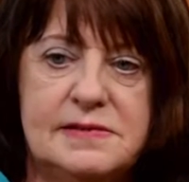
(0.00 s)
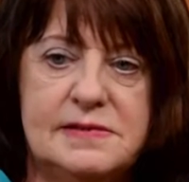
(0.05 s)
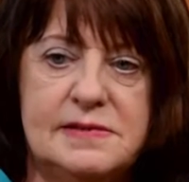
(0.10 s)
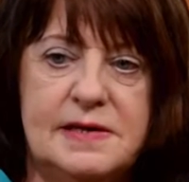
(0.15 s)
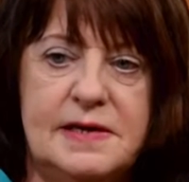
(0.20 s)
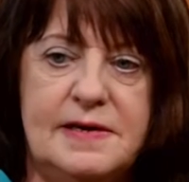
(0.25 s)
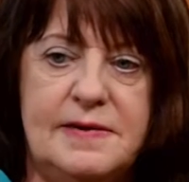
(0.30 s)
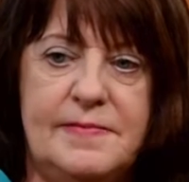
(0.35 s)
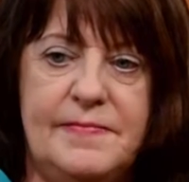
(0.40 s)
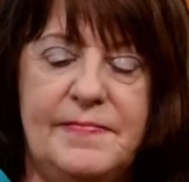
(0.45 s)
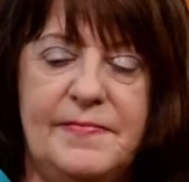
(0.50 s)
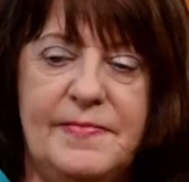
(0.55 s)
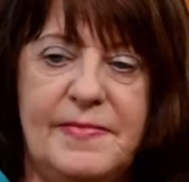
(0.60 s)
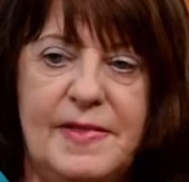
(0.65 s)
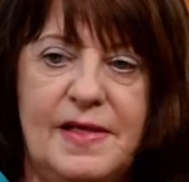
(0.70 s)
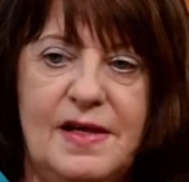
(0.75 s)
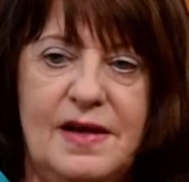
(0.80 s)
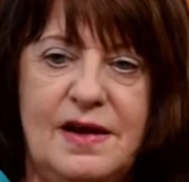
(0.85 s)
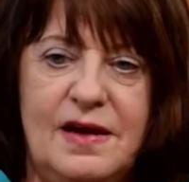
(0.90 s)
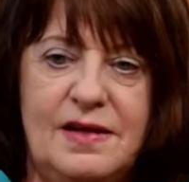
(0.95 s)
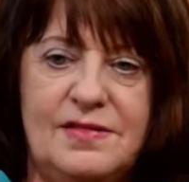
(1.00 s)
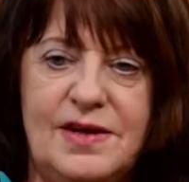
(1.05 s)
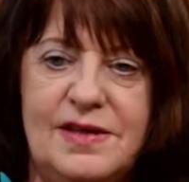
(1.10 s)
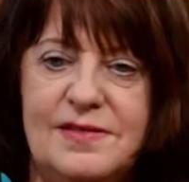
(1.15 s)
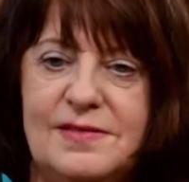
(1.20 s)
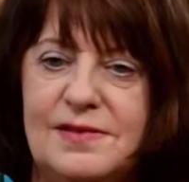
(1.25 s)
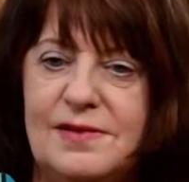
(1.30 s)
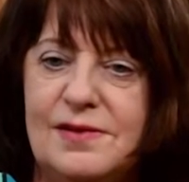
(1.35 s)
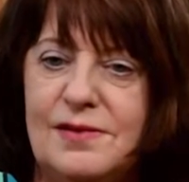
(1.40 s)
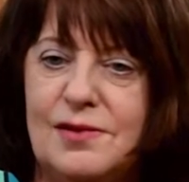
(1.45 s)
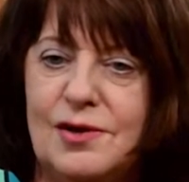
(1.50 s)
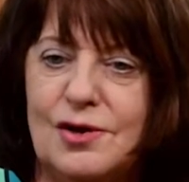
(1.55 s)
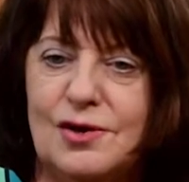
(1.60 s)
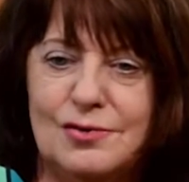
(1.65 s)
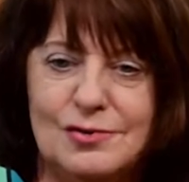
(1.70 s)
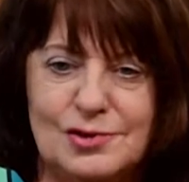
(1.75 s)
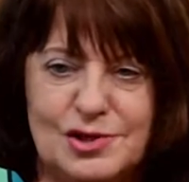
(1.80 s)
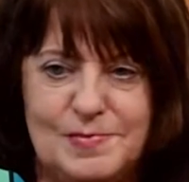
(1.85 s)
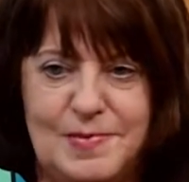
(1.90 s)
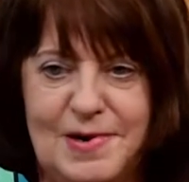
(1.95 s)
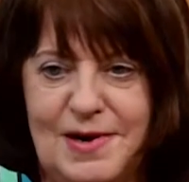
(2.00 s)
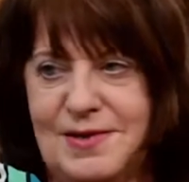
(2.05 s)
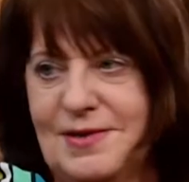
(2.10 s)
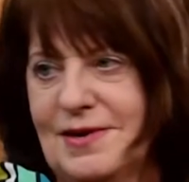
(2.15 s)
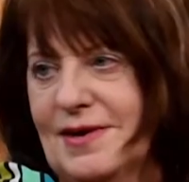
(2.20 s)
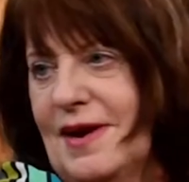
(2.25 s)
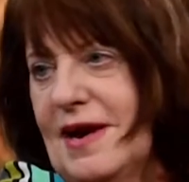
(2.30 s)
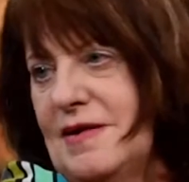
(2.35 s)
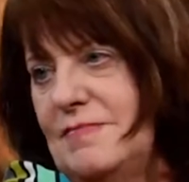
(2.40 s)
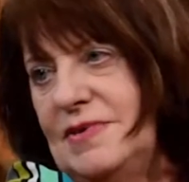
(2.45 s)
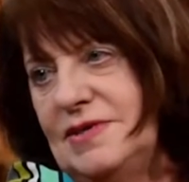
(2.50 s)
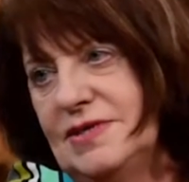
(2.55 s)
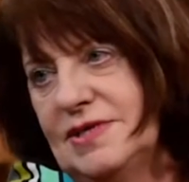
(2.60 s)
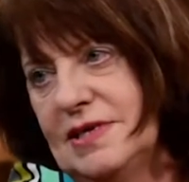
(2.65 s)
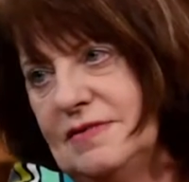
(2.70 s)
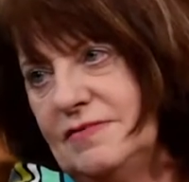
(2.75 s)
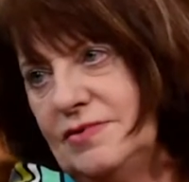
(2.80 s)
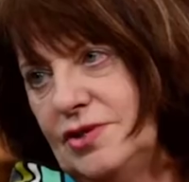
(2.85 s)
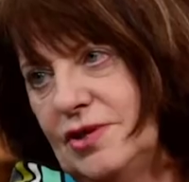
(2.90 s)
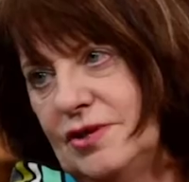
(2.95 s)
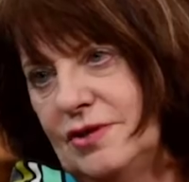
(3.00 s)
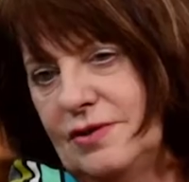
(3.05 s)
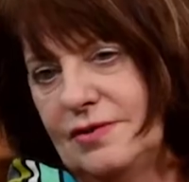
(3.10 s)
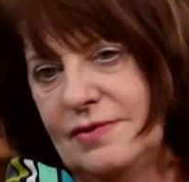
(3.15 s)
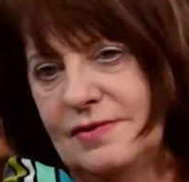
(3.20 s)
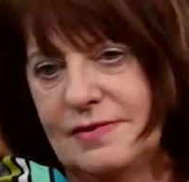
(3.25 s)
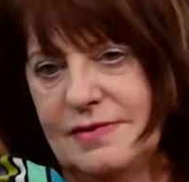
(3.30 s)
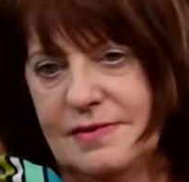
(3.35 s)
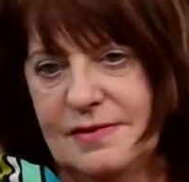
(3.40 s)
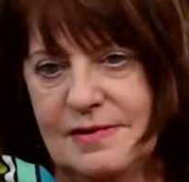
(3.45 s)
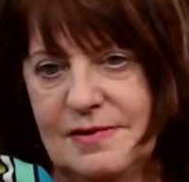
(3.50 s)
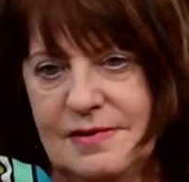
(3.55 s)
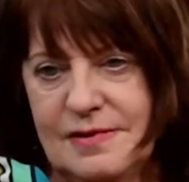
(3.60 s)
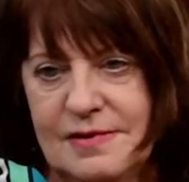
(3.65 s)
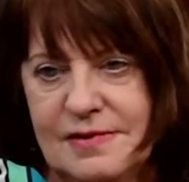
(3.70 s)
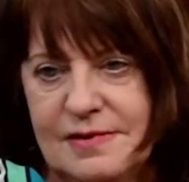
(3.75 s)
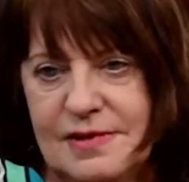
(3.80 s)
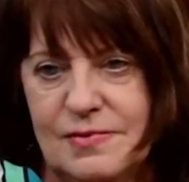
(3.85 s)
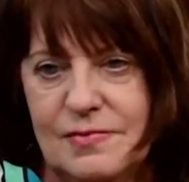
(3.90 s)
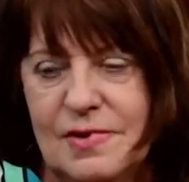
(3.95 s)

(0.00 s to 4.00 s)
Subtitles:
And then the chutzpah that Cambridge gives you, there